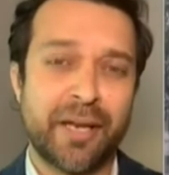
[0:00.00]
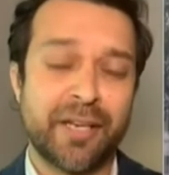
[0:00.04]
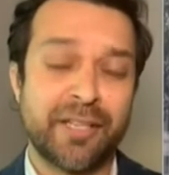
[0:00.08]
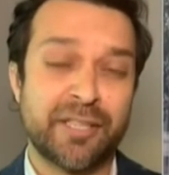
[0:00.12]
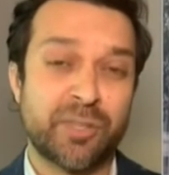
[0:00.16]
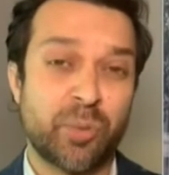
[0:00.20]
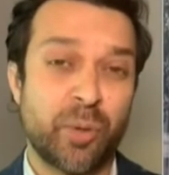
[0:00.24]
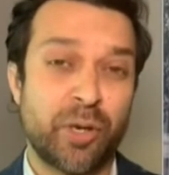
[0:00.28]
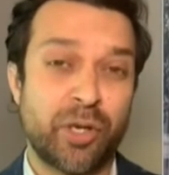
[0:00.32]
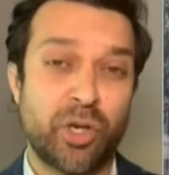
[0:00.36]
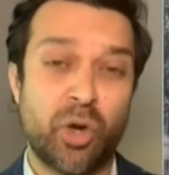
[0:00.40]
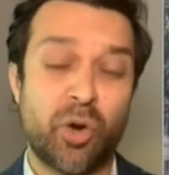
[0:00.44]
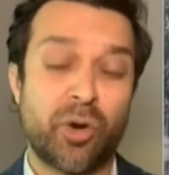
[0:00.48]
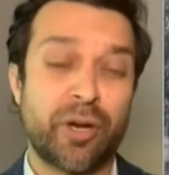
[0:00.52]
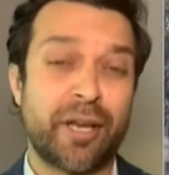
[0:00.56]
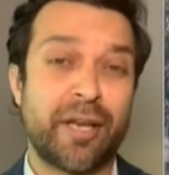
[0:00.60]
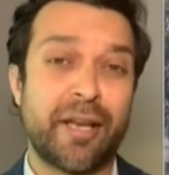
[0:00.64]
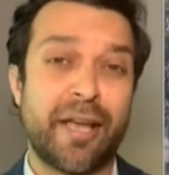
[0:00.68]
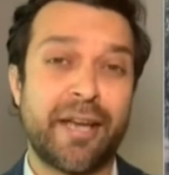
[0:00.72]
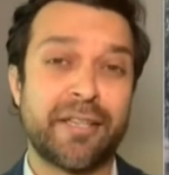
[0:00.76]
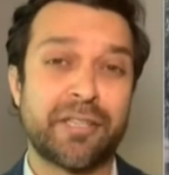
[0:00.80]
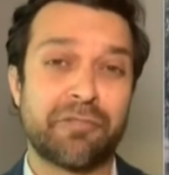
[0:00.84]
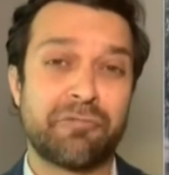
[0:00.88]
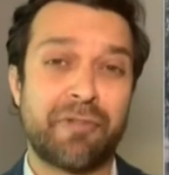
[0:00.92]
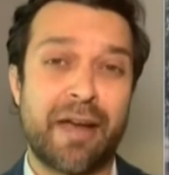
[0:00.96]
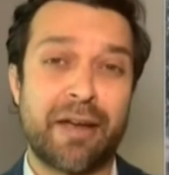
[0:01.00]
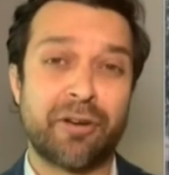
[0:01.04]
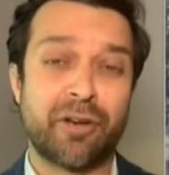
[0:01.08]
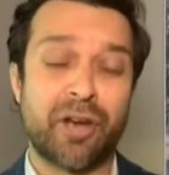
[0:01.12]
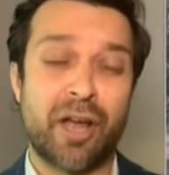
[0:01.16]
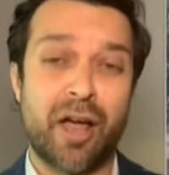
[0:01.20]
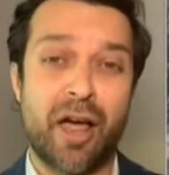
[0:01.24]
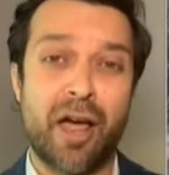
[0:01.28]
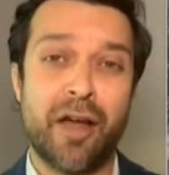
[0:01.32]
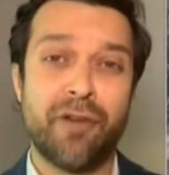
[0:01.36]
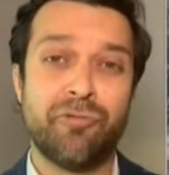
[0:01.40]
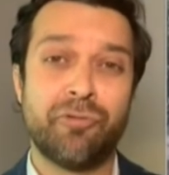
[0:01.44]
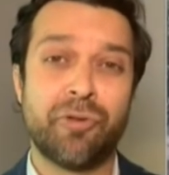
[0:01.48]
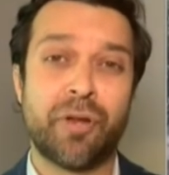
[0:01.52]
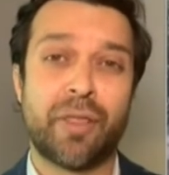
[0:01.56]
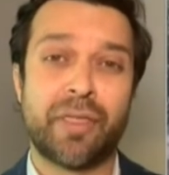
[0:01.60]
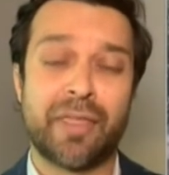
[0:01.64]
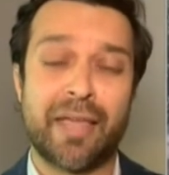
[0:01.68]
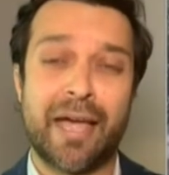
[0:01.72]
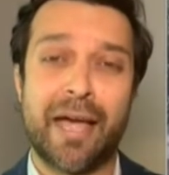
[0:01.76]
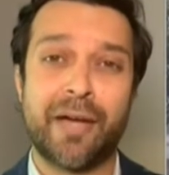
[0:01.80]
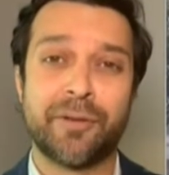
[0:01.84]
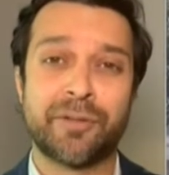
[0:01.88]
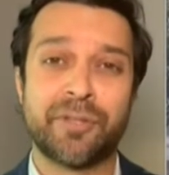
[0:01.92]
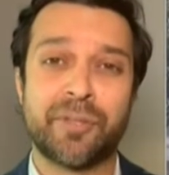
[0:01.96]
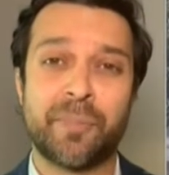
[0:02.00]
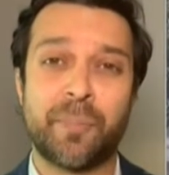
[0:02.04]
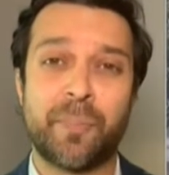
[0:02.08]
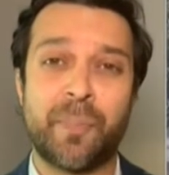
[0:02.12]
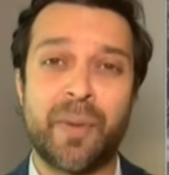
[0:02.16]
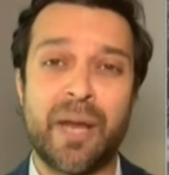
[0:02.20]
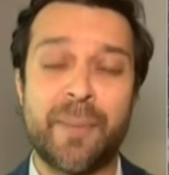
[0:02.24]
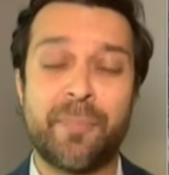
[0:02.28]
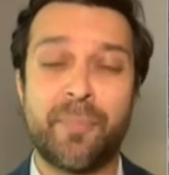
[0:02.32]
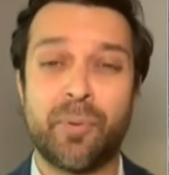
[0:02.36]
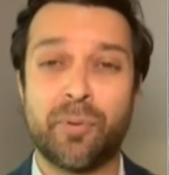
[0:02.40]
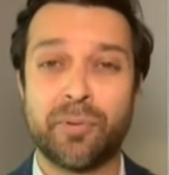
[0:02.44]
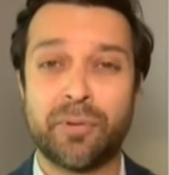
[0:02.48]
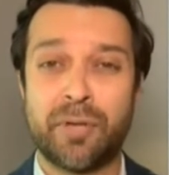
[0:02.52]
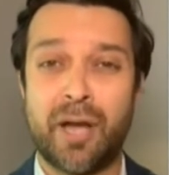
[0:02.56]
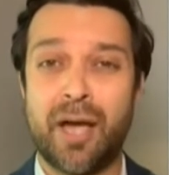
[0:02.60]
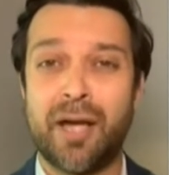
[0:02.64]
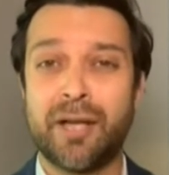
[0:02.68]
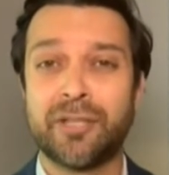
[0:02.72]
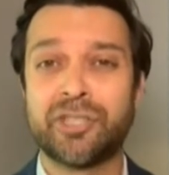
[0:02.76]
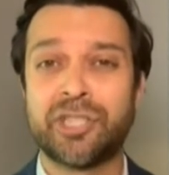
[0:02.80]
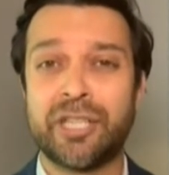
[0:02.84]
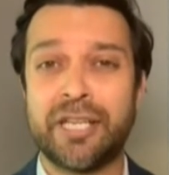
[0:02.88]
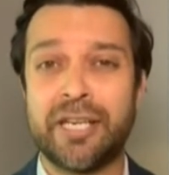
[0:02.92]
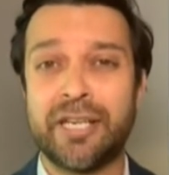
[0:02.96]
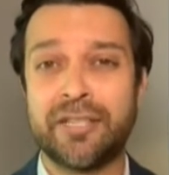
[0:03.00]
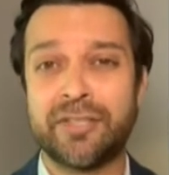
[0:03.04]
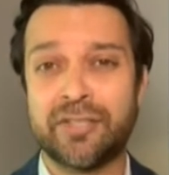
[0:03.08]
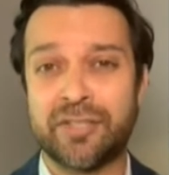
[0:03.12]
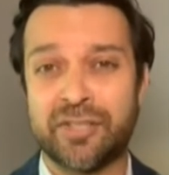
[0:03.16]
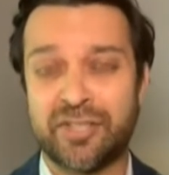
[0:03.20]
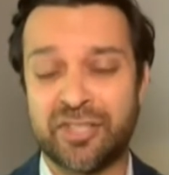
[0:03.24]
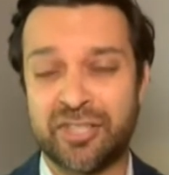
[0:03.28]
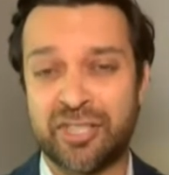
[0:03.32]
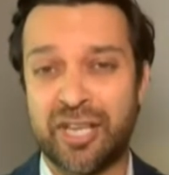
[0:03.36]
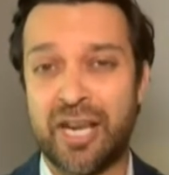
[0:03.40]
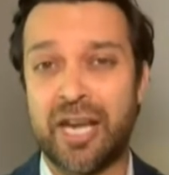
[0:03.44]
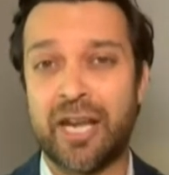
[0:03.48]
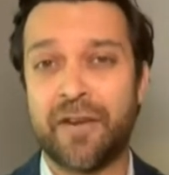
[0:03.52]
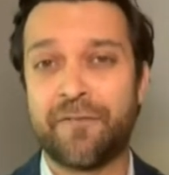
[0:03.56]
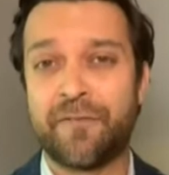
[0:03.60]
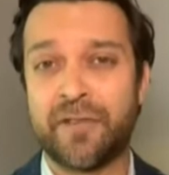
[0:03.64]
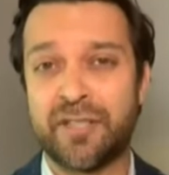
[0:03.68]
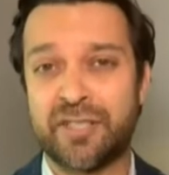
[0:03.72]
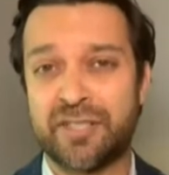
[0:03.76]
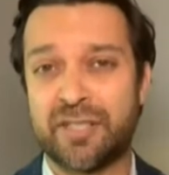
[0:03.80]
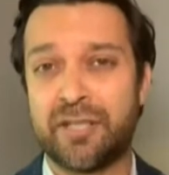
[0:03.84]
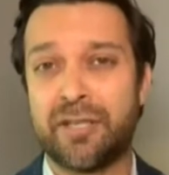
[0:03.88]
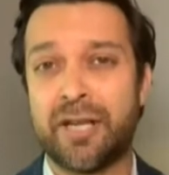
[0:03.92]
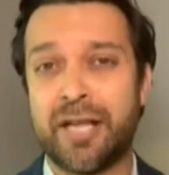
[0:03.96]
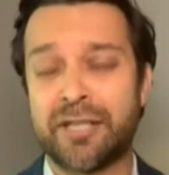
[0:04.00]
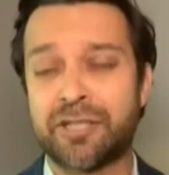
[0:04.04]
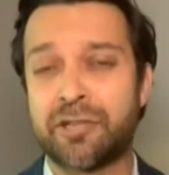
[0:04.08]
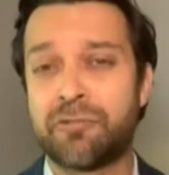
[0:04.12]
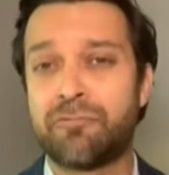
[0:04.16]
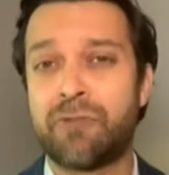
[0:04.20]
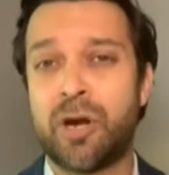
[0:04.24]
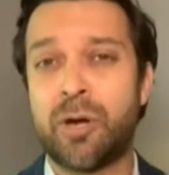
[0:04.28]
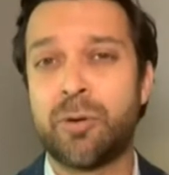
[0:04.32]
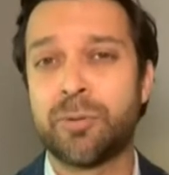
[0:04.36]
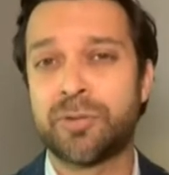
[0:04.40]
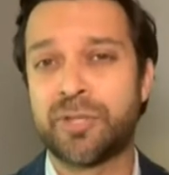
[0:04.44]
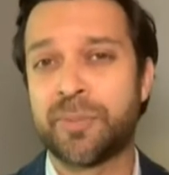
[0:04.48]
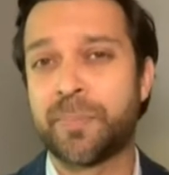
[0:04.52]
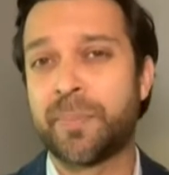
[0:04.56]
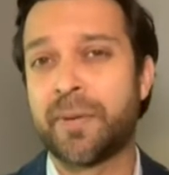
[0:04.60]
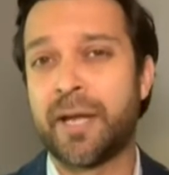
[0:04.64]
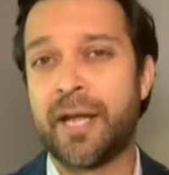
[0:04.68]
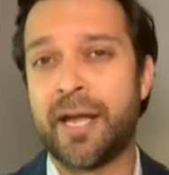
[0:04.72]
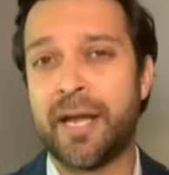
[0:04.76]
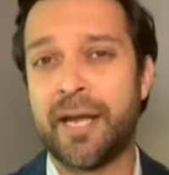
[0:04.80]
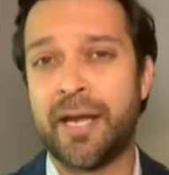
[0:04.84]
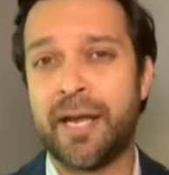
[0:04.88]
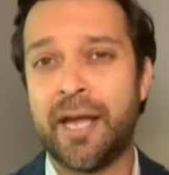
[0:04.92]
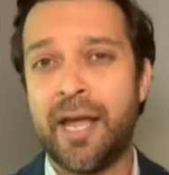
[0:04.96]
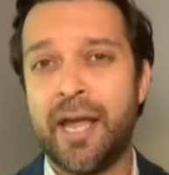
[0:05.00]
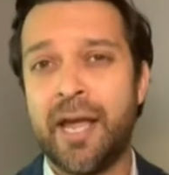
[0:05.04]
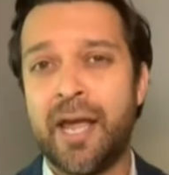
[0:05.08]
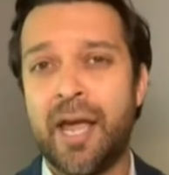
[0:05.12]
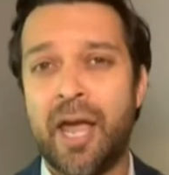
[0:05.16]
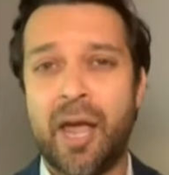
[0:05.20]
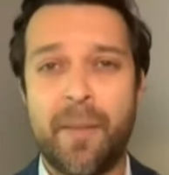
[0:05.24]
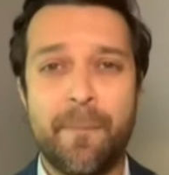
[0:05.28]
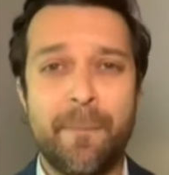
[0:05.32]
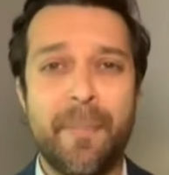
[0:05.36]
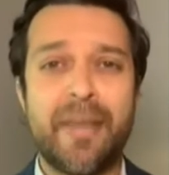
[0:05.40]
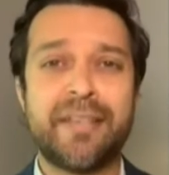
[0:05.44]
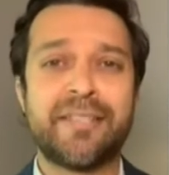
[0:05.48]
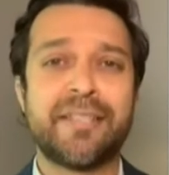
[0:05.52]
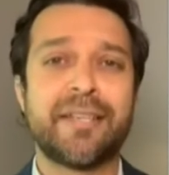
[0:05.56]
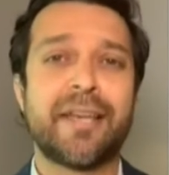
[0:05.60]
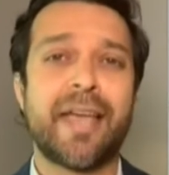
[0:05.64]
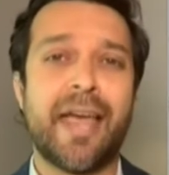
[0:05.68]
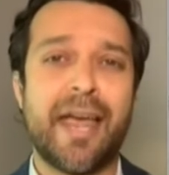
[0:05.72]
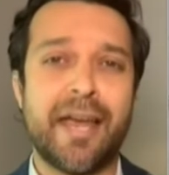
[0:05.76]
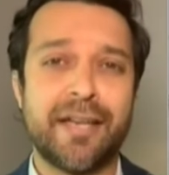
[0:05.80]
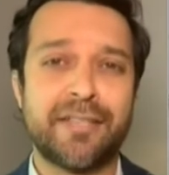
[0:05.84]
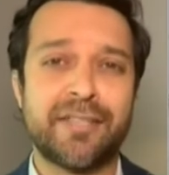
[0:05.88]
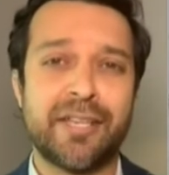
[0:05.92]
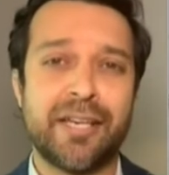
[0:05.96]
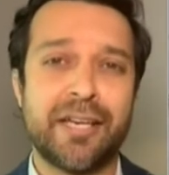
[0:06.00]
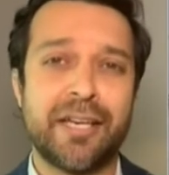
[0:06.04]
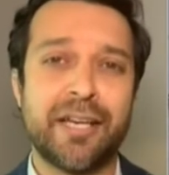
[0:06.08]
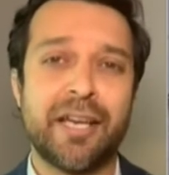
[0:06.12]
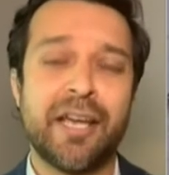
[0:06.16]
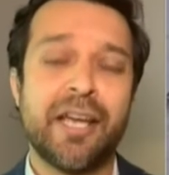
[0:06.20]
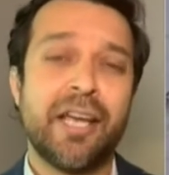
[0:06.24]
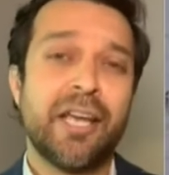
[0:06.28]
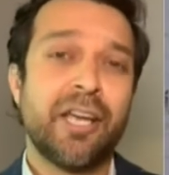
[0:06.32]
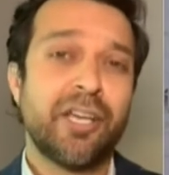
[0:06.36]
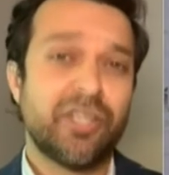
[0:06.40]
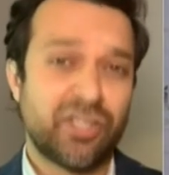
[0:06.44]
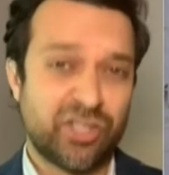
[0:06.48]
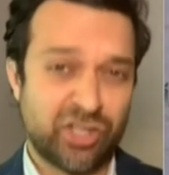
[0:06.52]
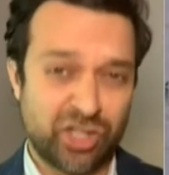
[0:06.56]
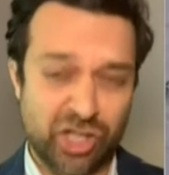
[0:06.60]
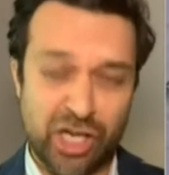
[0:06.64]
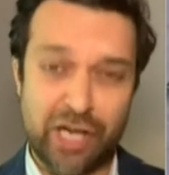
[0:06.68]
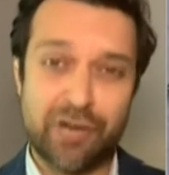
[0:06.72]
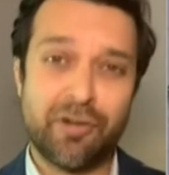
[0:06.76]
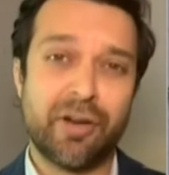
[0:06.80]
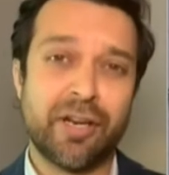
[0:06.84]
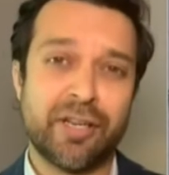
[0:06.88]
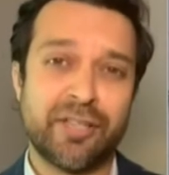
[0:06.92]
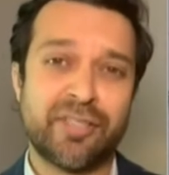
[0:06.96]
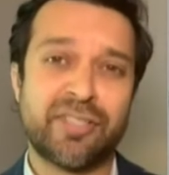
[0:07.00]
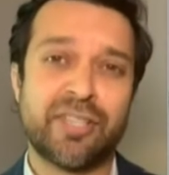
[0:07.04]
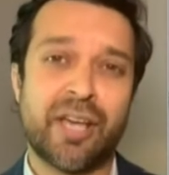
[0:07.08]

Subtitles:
is to inoculate around 100,000 people, largely to see if it still has a role to play in mitigating serious